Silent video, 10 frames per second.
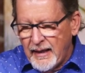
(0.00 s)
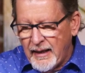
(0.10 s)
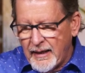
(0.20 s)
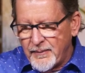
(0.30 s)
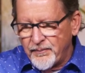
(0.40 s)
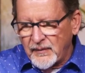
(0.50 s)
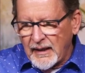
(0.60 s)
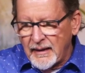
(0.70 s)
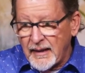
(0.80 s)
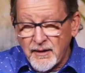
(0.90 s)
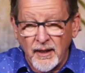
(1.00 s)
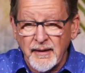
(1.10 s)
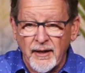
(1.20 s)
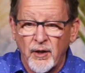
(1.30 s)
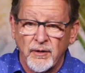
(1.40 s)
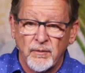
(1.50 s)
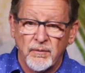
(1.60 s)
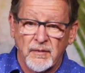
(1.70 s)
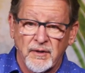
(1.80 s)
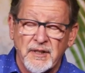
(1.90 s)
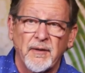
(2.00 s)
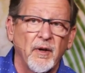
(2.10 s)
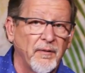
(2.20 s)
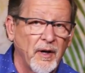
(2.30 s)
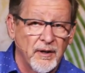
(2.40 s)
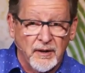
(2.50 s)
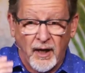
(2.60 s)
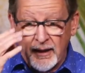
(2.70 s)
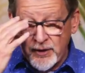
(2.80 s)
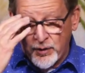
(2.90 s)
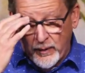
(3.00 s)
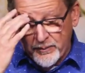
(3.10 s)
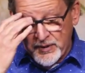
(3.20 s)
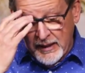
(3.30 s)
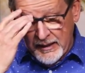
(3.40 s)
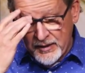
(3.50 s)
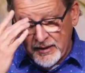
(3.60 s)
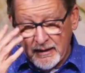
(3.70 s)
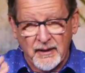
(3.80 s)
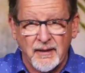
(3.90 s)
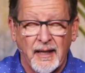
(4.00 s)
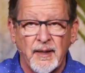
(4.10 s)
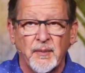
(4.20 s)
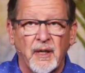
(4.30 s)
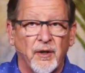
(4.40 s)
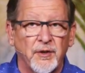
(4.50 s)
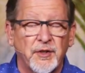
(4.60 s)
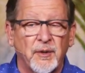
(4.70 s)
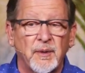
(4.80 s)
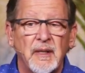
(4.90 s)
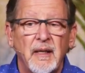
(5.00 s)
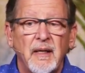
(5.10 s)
And they'd done that on several of our college websites at the time and also